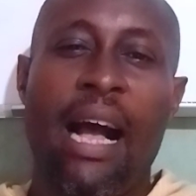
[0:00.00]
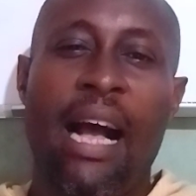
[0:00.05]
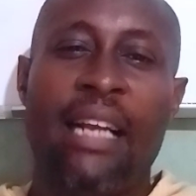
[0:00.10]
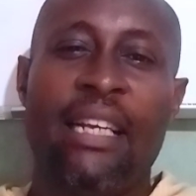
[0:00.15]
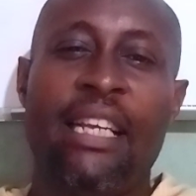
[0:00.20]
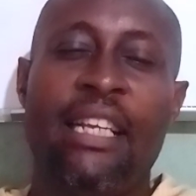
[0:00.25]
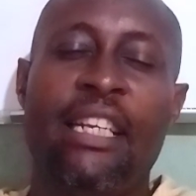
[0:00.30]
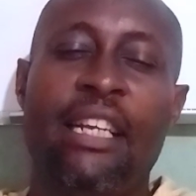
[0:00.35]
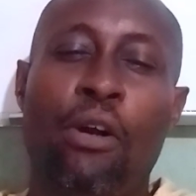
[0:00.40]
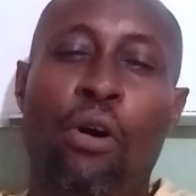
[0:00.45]

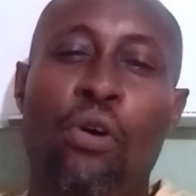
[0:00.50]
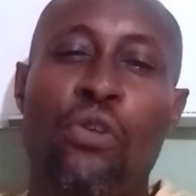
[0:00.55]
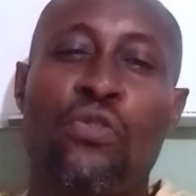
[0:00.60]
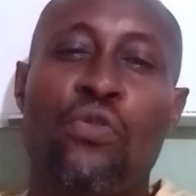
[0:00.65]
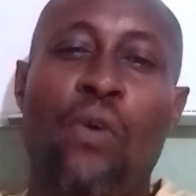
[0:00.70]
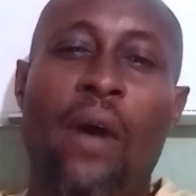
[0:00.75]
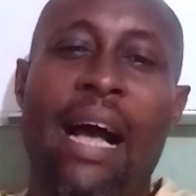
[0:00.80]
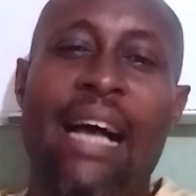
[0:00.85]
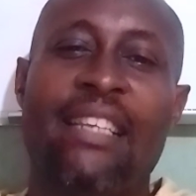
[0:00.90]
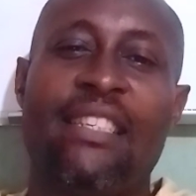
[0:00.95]
and then it
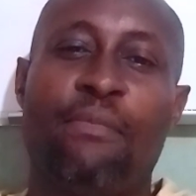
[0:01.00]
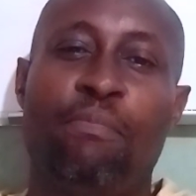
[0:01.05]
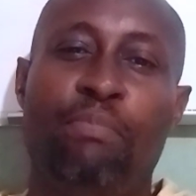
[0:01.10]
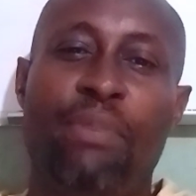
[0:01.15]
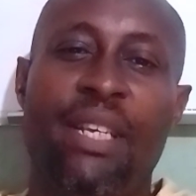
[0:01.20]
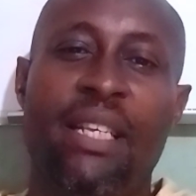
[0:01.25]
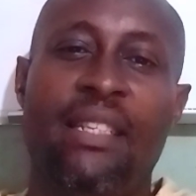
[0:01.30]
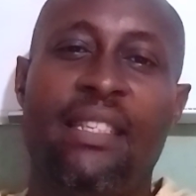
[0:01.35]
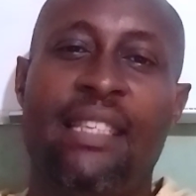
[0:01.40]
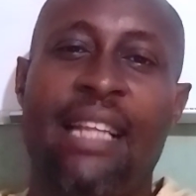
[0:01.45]
also has
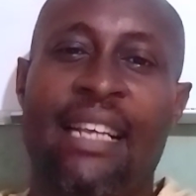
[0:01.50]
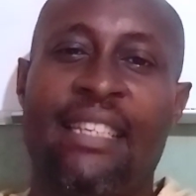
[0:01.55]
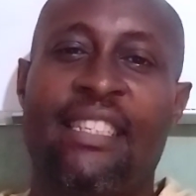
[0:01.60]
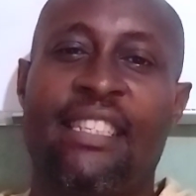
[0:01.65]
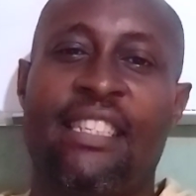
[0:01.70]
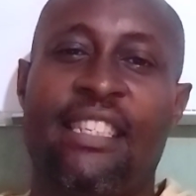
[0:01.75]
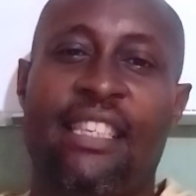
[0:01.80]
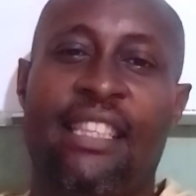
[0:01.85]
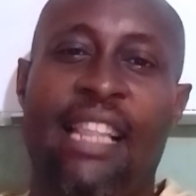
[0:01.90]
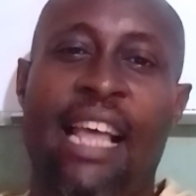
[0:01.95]
beads that
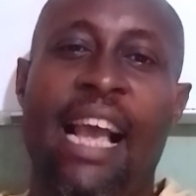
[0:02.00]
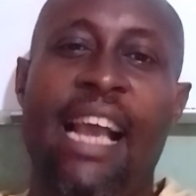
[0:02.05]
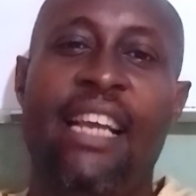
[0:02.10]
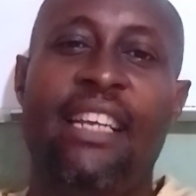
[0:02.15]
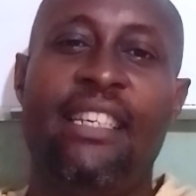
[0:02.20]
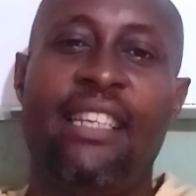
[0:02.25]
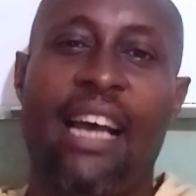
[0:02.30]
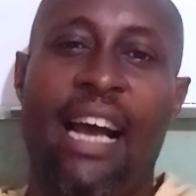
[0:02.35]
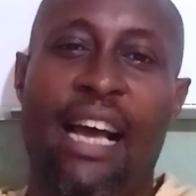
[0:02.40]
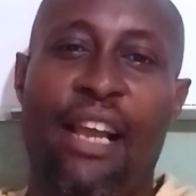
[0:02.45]

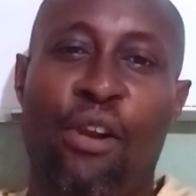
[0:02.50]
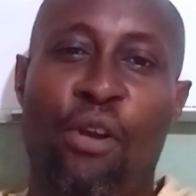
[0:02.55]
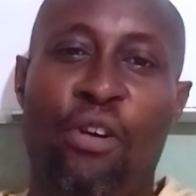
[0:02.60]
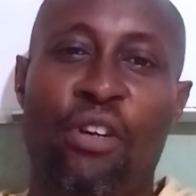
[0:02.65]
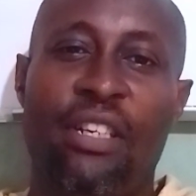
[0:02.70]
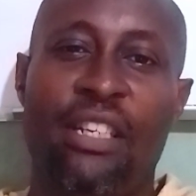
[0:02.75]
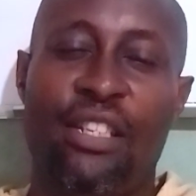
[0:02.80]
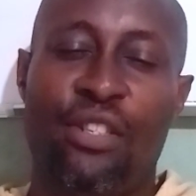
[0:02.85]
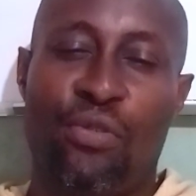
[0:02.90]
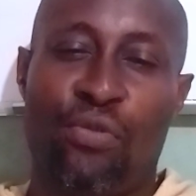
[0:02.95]
slide
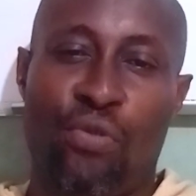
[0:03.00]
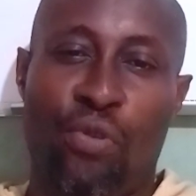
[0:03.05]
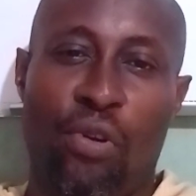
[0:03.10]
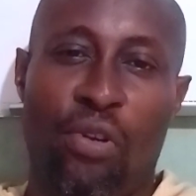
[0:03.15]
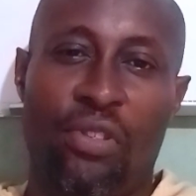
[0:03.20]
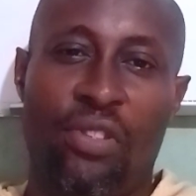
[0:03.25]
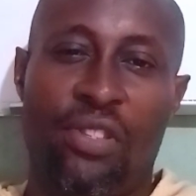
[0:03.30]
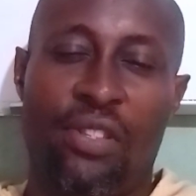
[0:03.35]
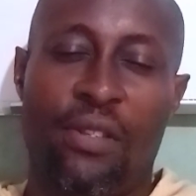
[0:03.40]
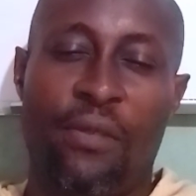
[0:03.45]
along these
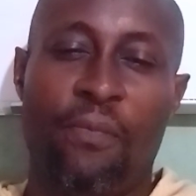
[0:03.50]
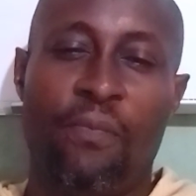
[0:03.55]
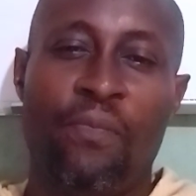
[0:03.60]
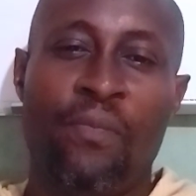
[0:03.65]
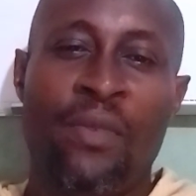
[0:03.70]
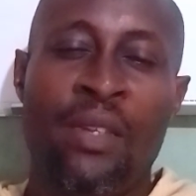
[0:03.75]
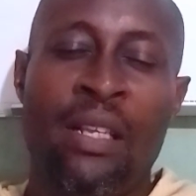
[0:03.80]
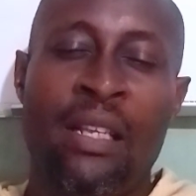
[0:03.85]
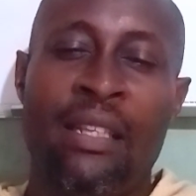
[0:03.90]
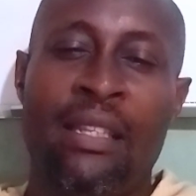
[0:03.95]
rods.
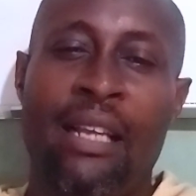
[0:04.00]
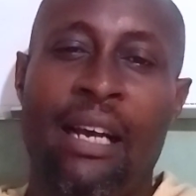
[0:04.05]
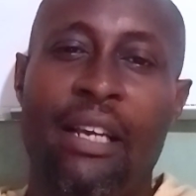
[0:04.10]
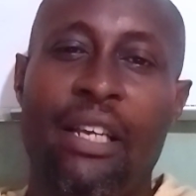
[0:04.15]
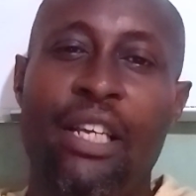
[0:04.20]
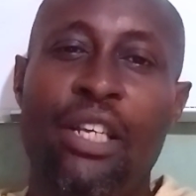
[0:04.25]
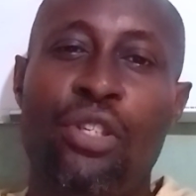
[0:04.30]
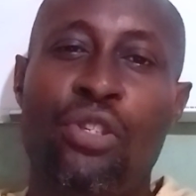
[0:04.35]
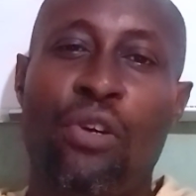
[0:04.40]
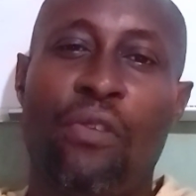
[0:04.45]
Now
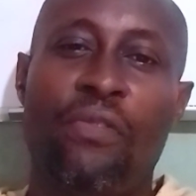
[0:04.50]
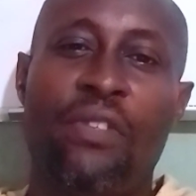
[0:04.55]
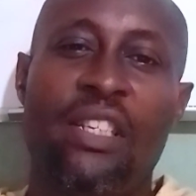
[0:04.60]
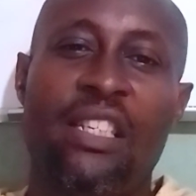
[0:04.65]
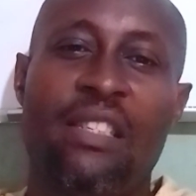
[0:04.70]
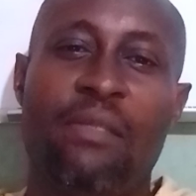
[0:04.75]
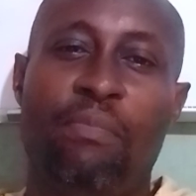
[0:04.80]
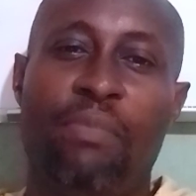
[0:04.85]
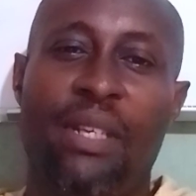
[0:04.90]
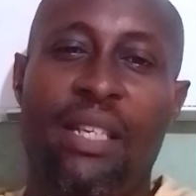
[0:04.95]
each of
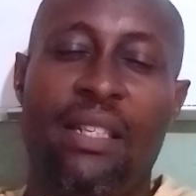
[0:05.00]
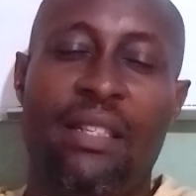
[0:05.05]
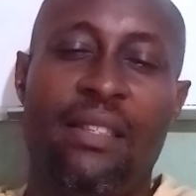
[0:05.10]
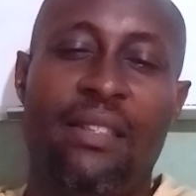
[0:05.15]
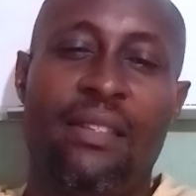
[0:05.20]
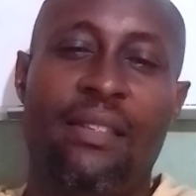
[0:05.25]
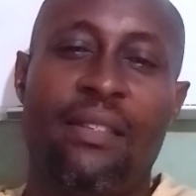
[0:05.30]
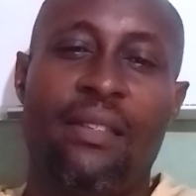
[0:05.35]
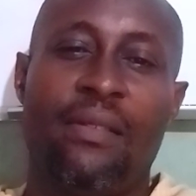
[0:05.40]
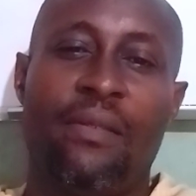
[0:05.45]
these
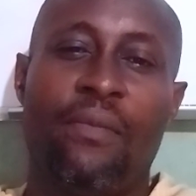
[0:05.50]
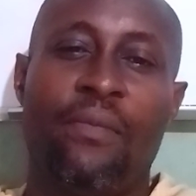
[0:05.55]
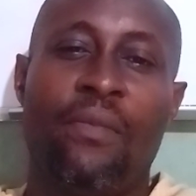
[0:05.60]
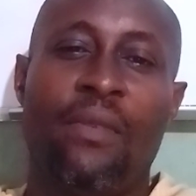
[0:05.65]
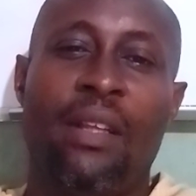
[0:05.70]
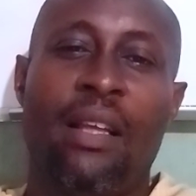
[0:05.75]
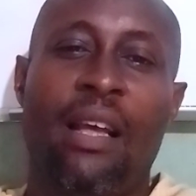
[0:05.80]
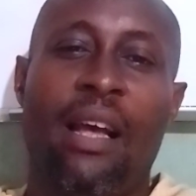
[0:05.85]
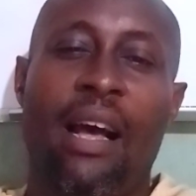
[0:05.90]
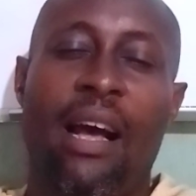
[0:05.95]
beads,
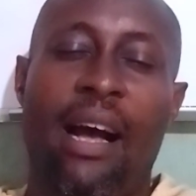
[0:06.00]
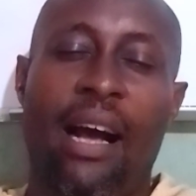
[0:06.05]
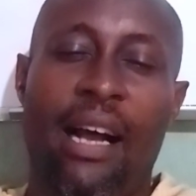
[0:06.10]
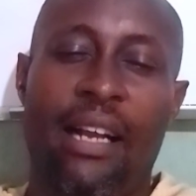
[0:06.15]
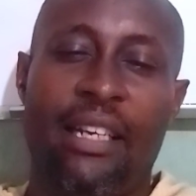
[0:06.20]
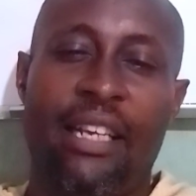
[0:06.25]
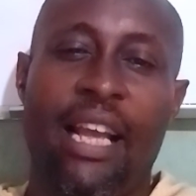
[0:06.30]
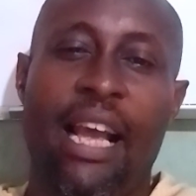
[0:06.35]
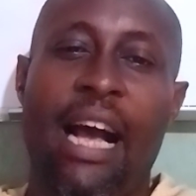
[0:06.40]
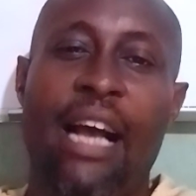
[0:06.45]

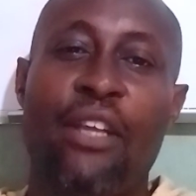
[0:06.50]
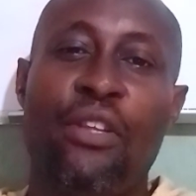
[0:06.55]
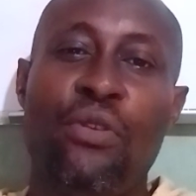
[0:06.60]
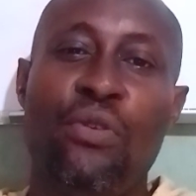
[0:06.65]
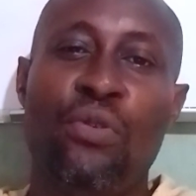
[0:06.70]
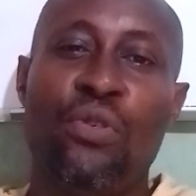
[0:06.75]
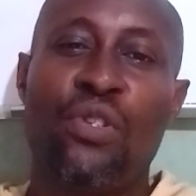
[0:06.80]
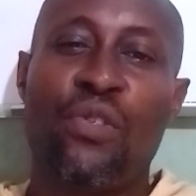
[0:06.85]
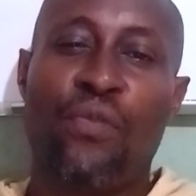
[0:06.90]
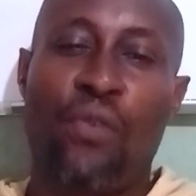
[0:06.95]
they are
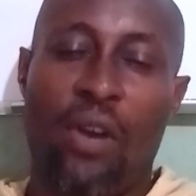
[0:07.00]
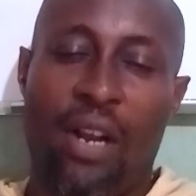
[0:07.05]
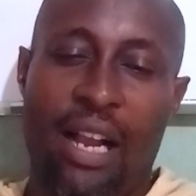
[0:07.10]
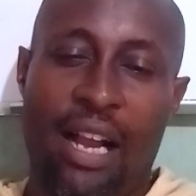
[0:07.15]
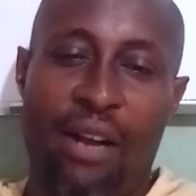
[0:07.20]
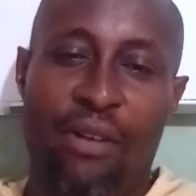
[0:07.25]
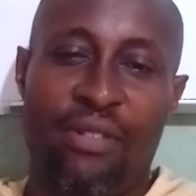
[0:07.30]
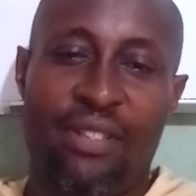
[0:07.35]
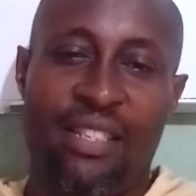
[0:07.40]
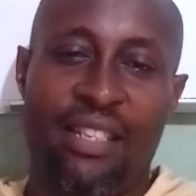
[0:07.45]
used for
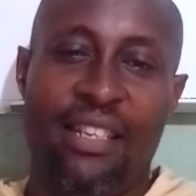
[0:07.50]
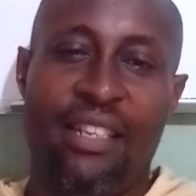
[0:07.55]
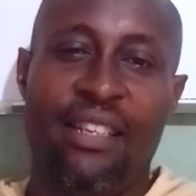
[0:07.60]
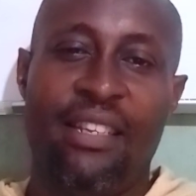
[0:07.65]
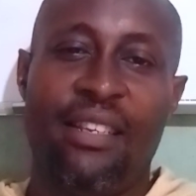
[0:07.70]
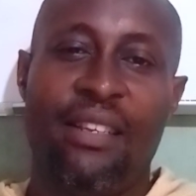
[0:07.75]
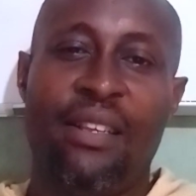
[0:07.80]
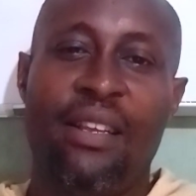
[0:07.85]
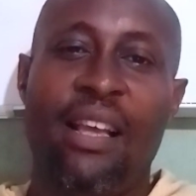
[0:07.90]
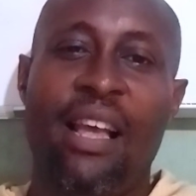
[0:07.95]
counting
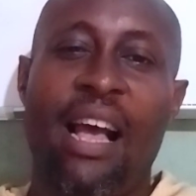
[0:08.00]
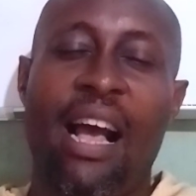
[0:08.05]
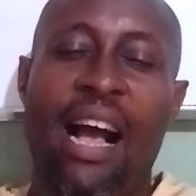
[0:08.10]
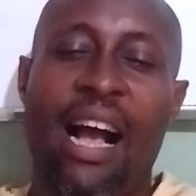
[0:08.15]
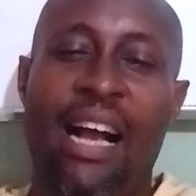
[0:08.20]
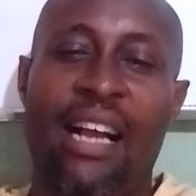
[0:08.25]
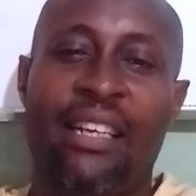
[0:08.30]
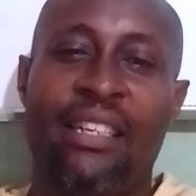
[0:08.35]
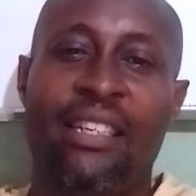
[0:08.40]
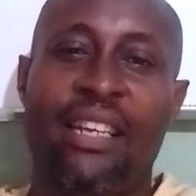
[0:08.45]

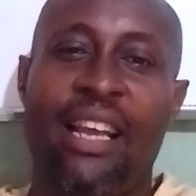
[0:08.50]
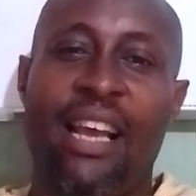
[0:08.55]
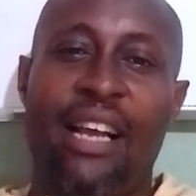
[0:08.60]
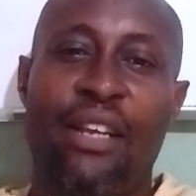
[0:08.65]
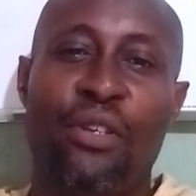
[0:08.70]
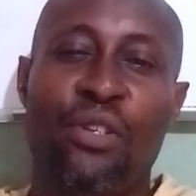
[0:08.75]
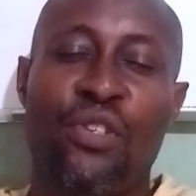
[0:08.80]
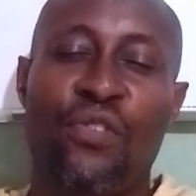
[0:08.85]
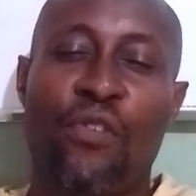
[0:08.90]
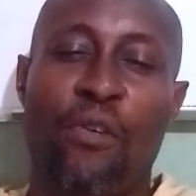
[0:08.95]
and they
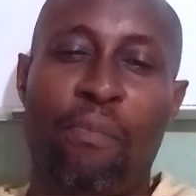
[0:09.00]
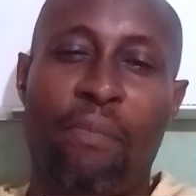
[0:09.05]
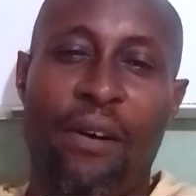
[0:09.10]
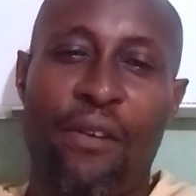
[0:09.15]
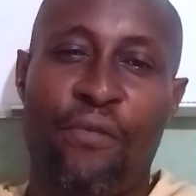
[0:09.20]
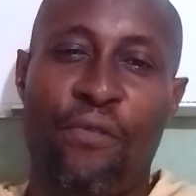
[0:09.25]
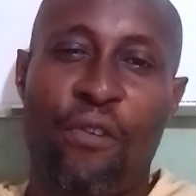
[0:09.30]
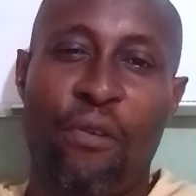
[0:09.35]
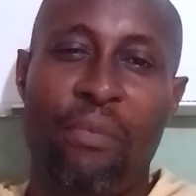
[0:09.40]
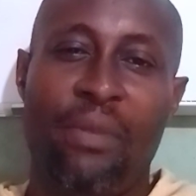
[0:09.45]
are used for
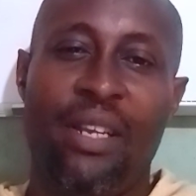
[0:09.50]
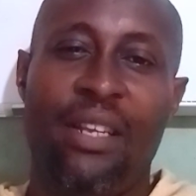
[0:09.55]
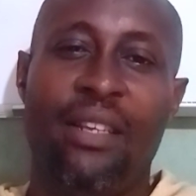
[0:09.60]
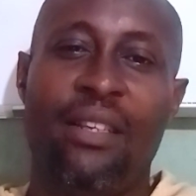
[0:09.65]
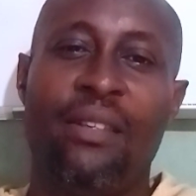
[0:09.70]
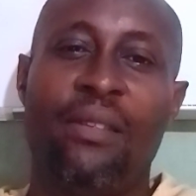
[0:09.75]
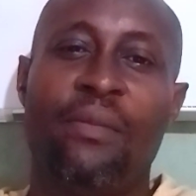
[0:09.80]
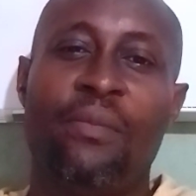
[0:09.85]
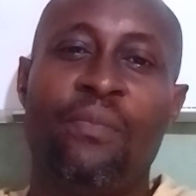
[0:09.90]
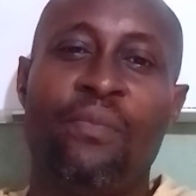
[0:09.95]

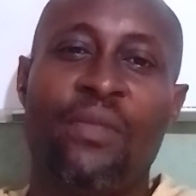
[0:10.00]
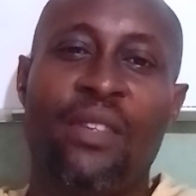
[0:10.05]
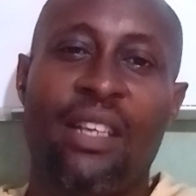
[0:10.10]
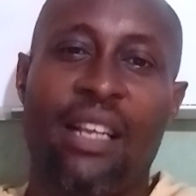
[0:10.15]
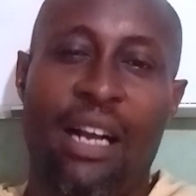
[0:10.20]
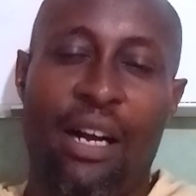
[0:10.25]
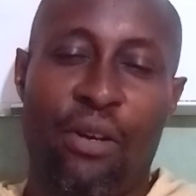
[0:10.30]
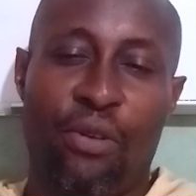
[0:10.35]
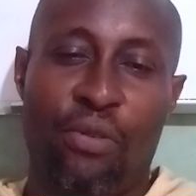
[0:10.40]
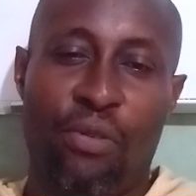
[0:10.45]
performing
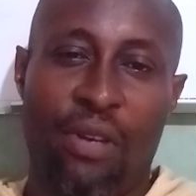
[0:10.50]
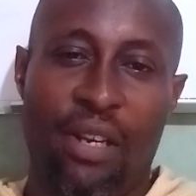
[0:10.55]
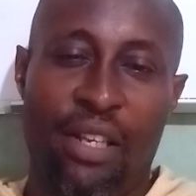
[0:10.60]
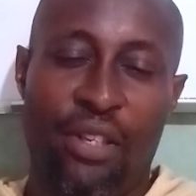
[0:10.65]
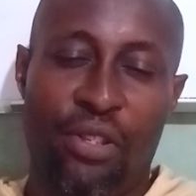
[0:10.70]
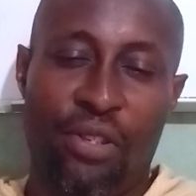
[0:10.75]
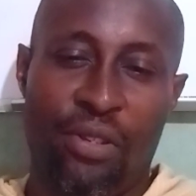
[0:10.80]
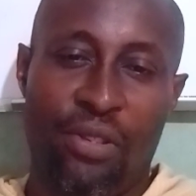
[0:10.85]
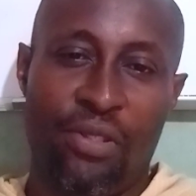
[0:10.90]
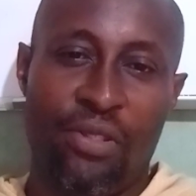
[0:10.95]

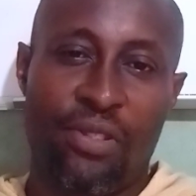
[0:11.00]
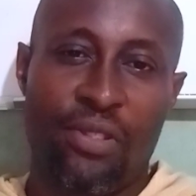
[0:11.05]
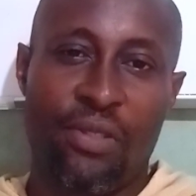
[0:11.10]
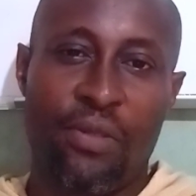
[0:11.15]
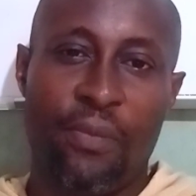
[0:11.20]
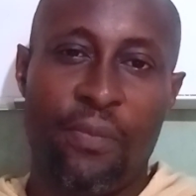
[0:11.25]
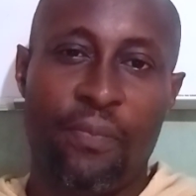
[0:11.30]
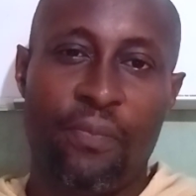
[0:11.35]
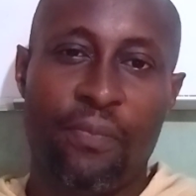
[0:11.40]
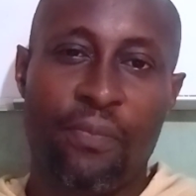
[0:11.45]

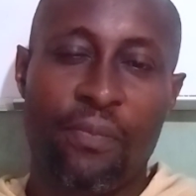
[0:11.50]
calculations.